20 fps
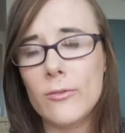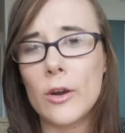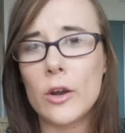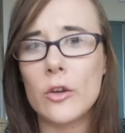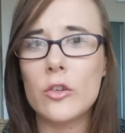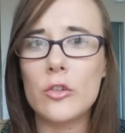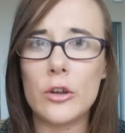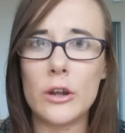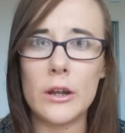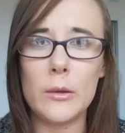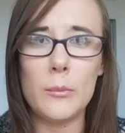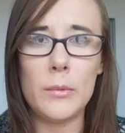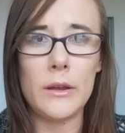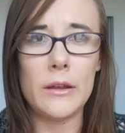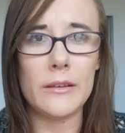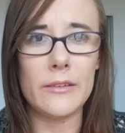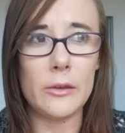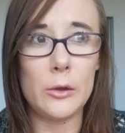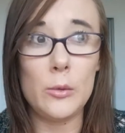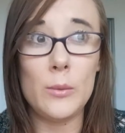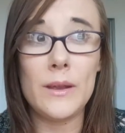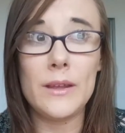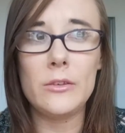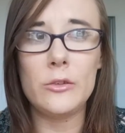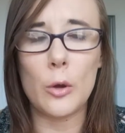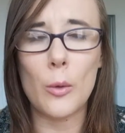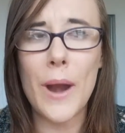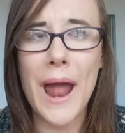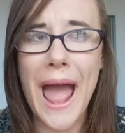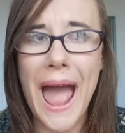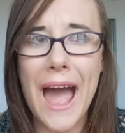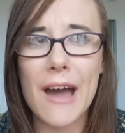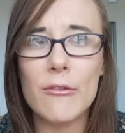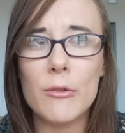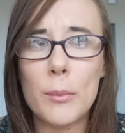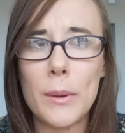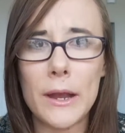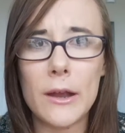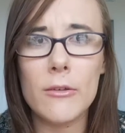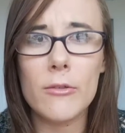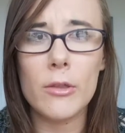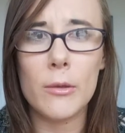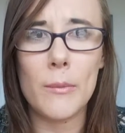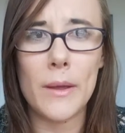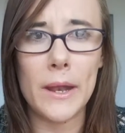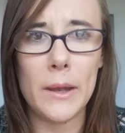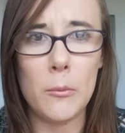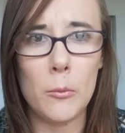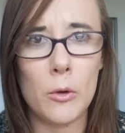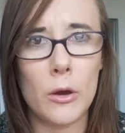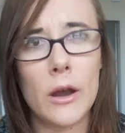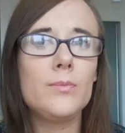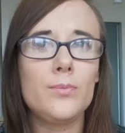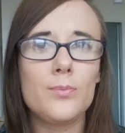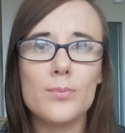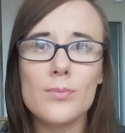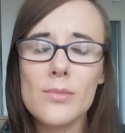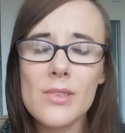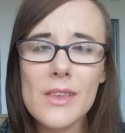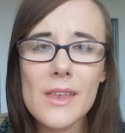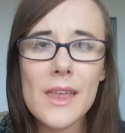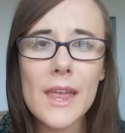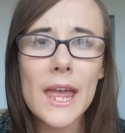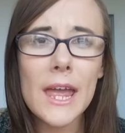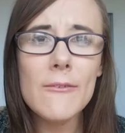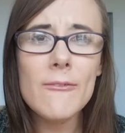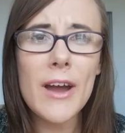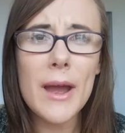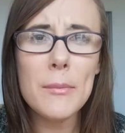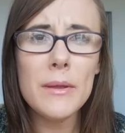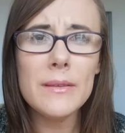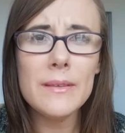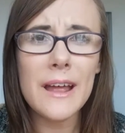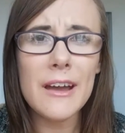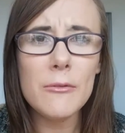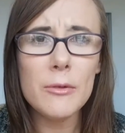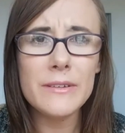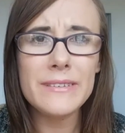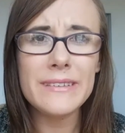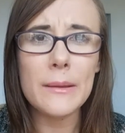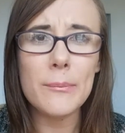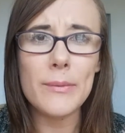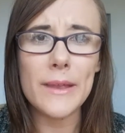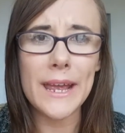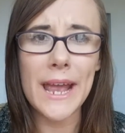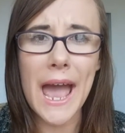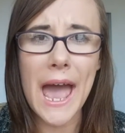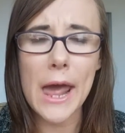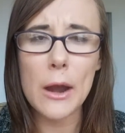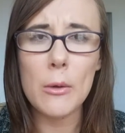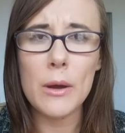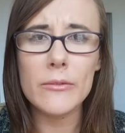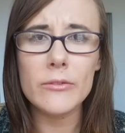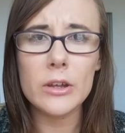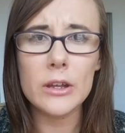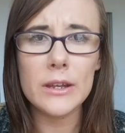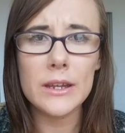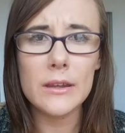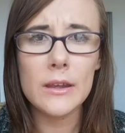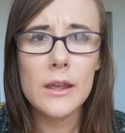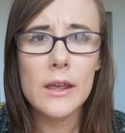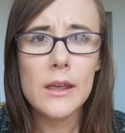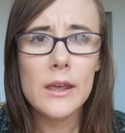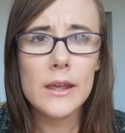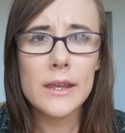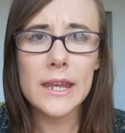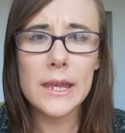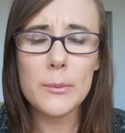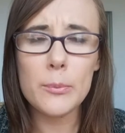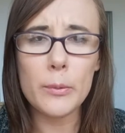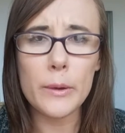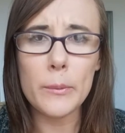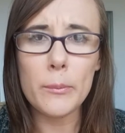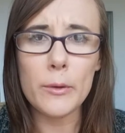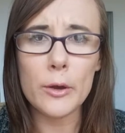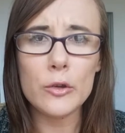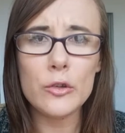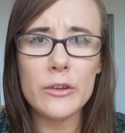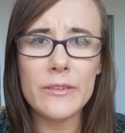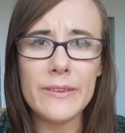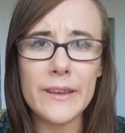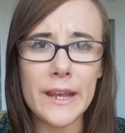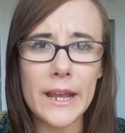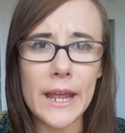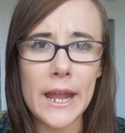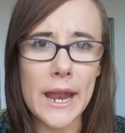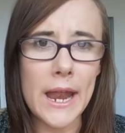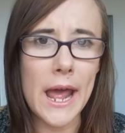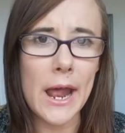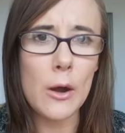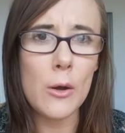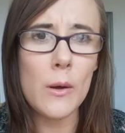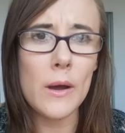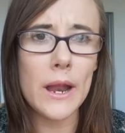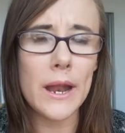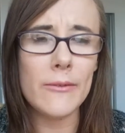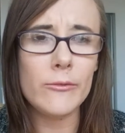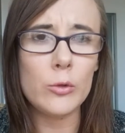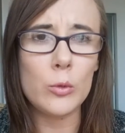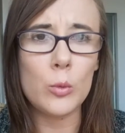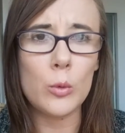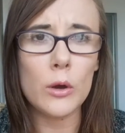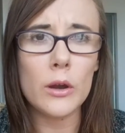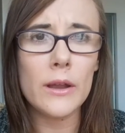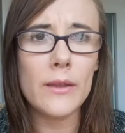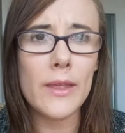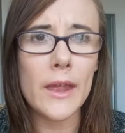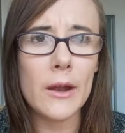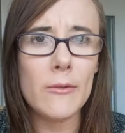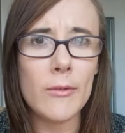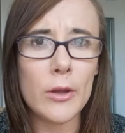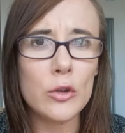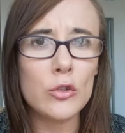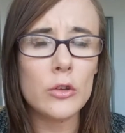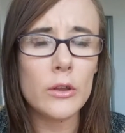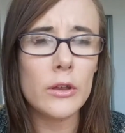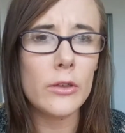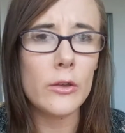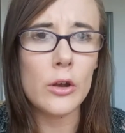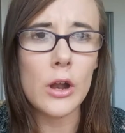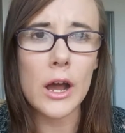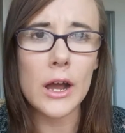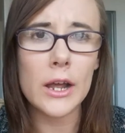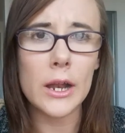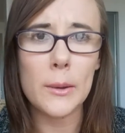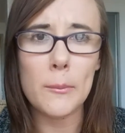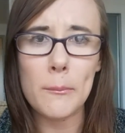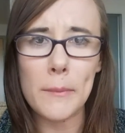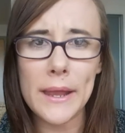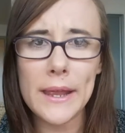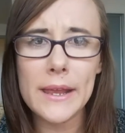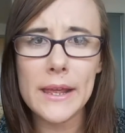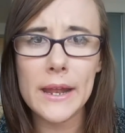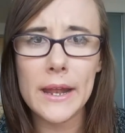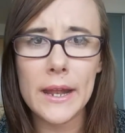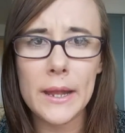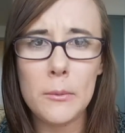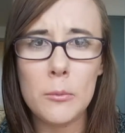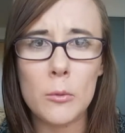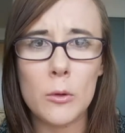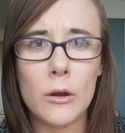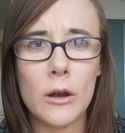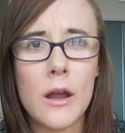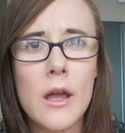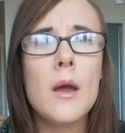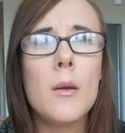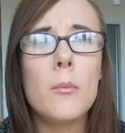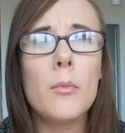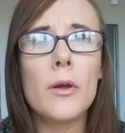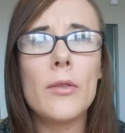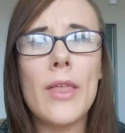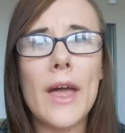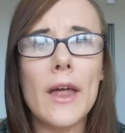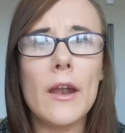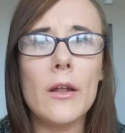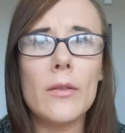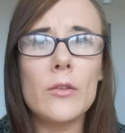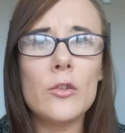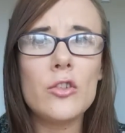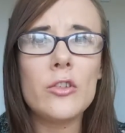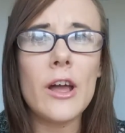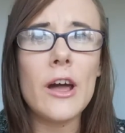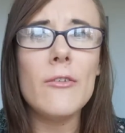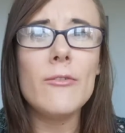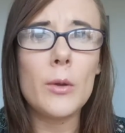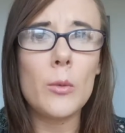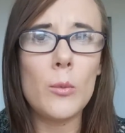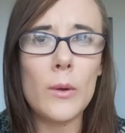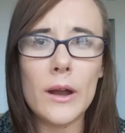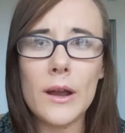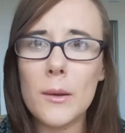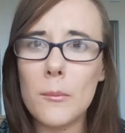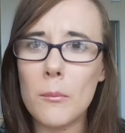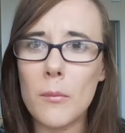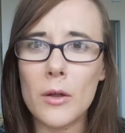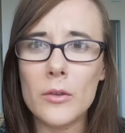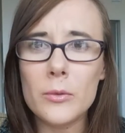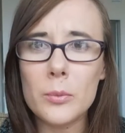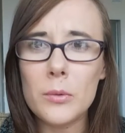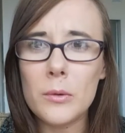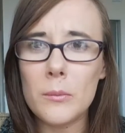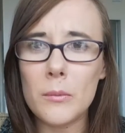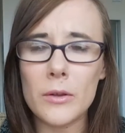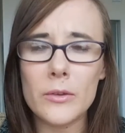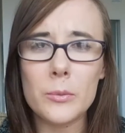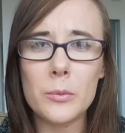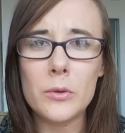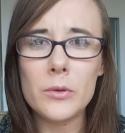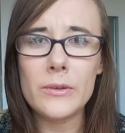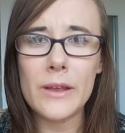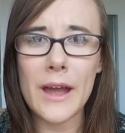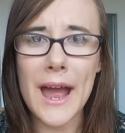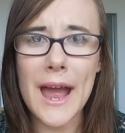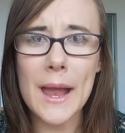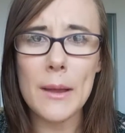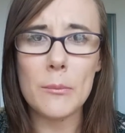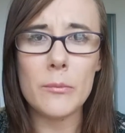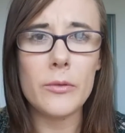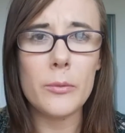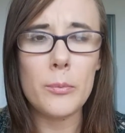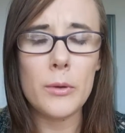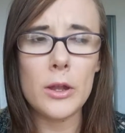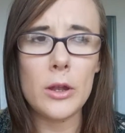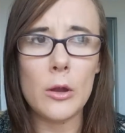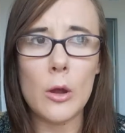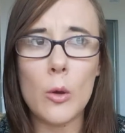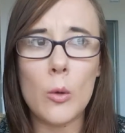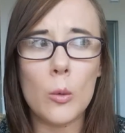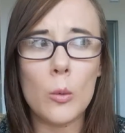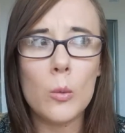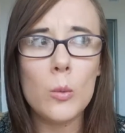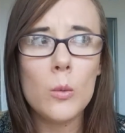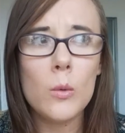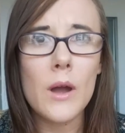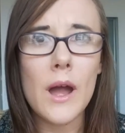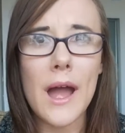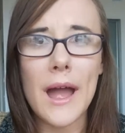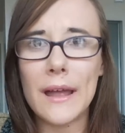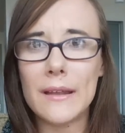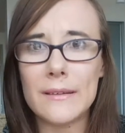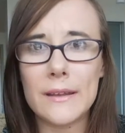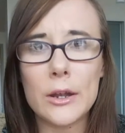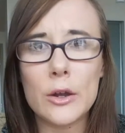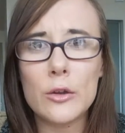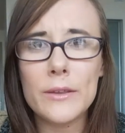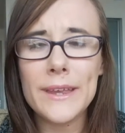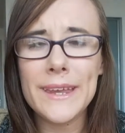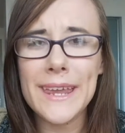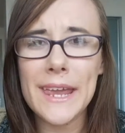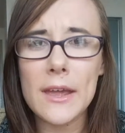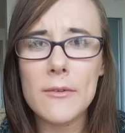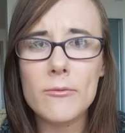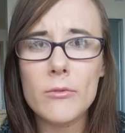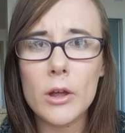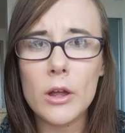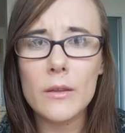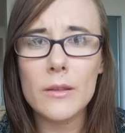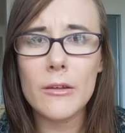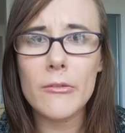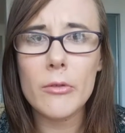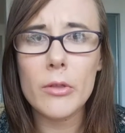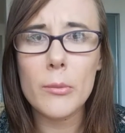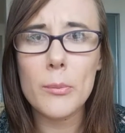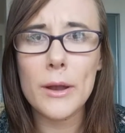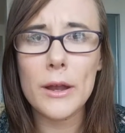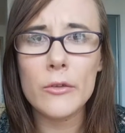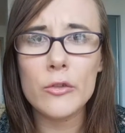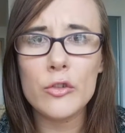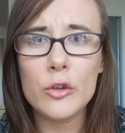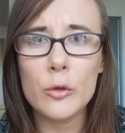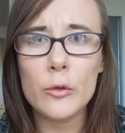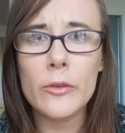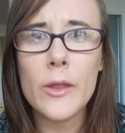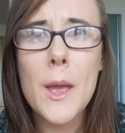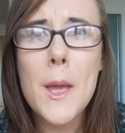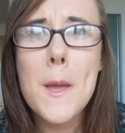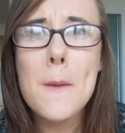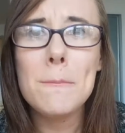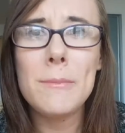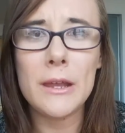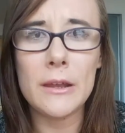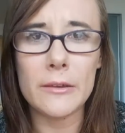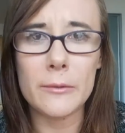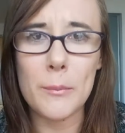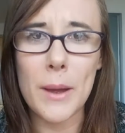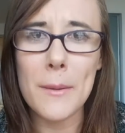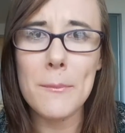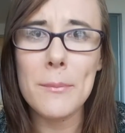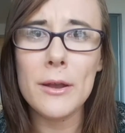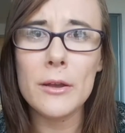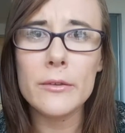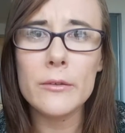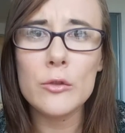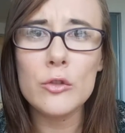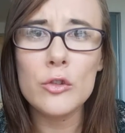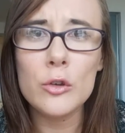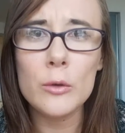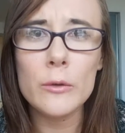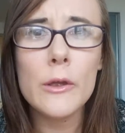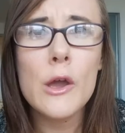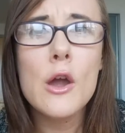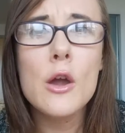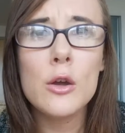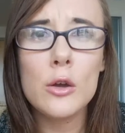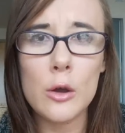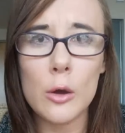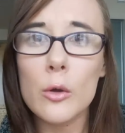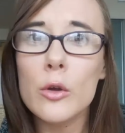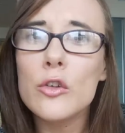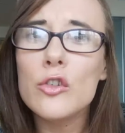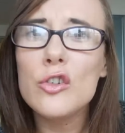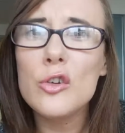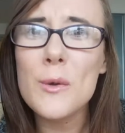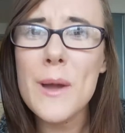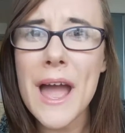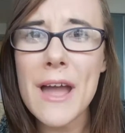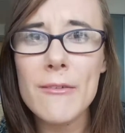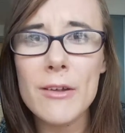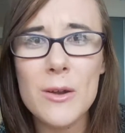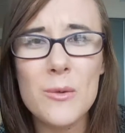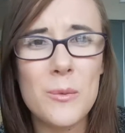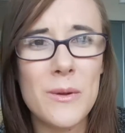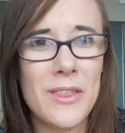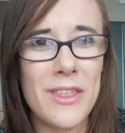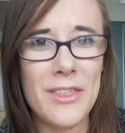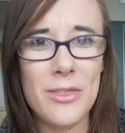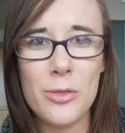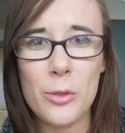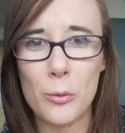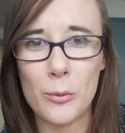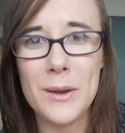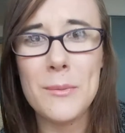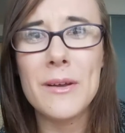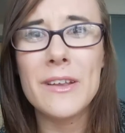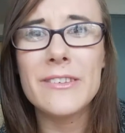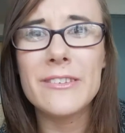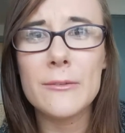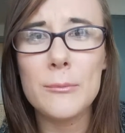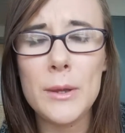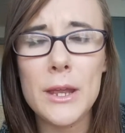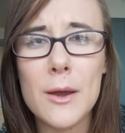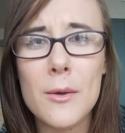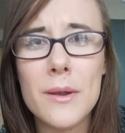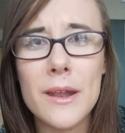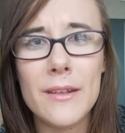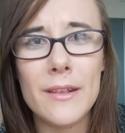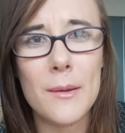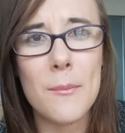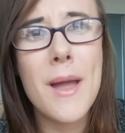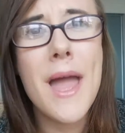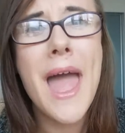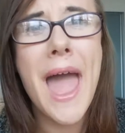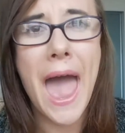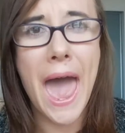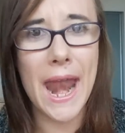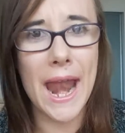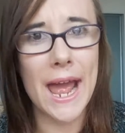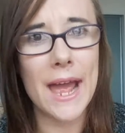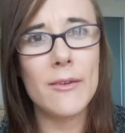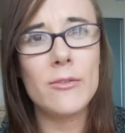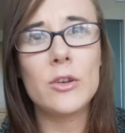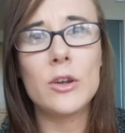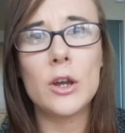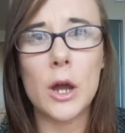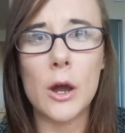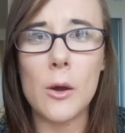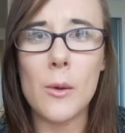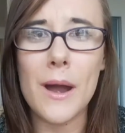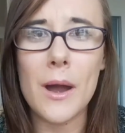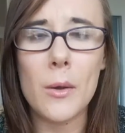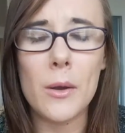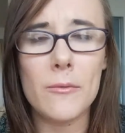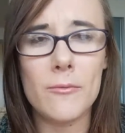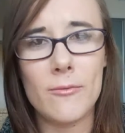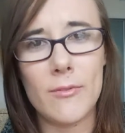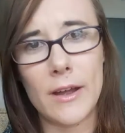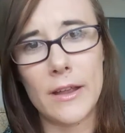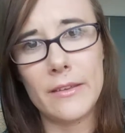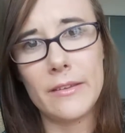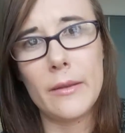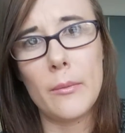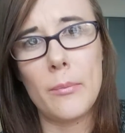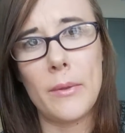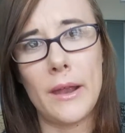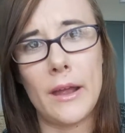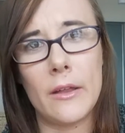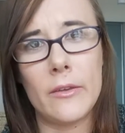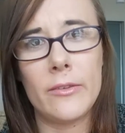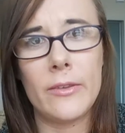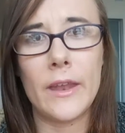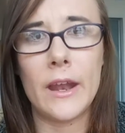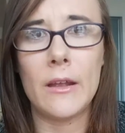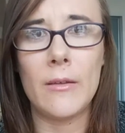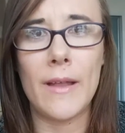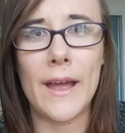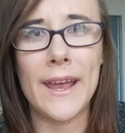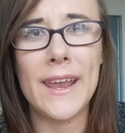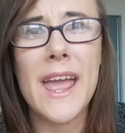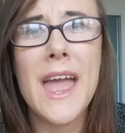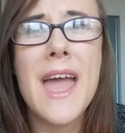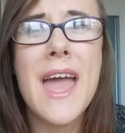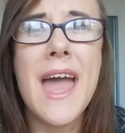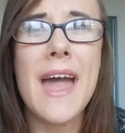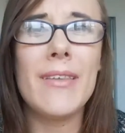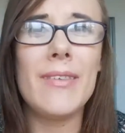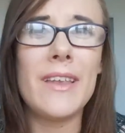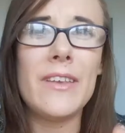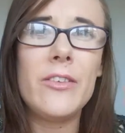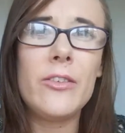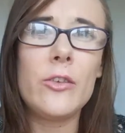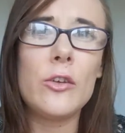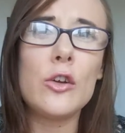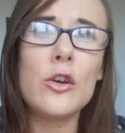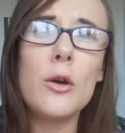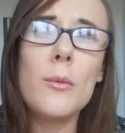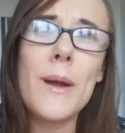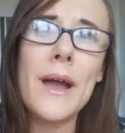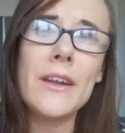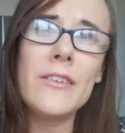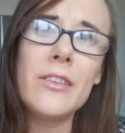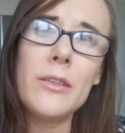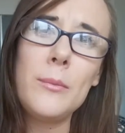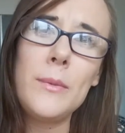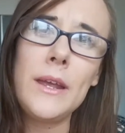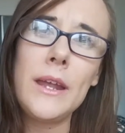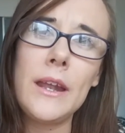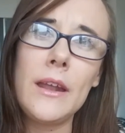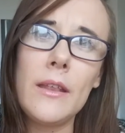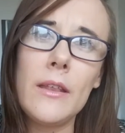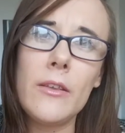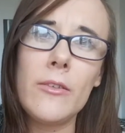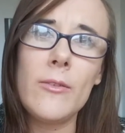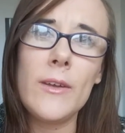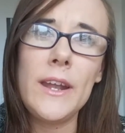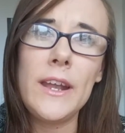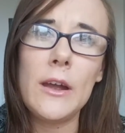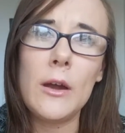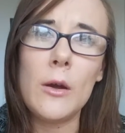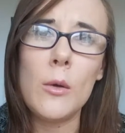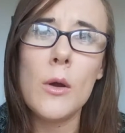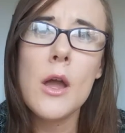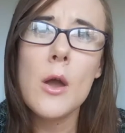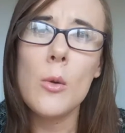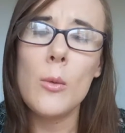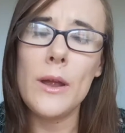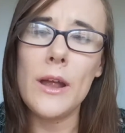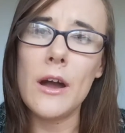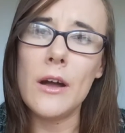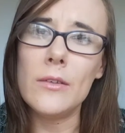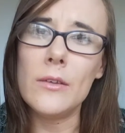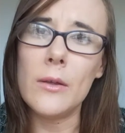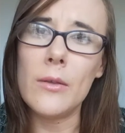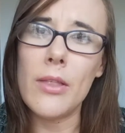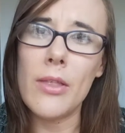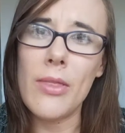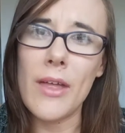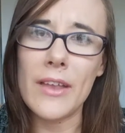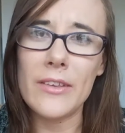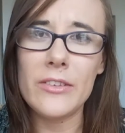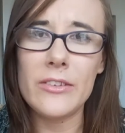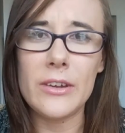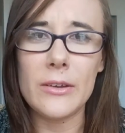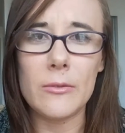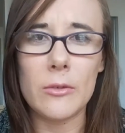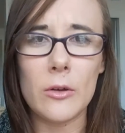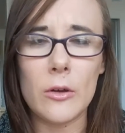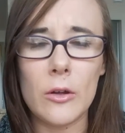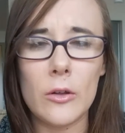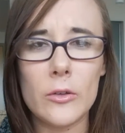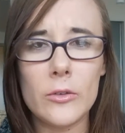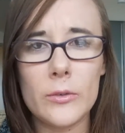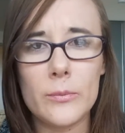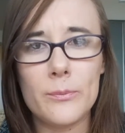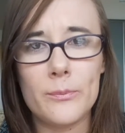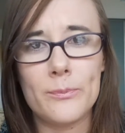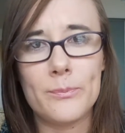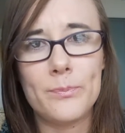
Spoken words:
frustrated because you don't have a pair of them anymore. If I'm in love with something, I don't have to keep repurchasing it, and I don't want to have to worry that eventually they're not going to make it anymore. Put that on the shelf and wear it multiple times. But no, I literally can't fall in love with a pair of shoes because my pairs of shoes go to shoe heaven within 3 months of me owning them, and I have to go out and find something else that I like. And let's circle back to the beginning of this video. We all know that that's difficult.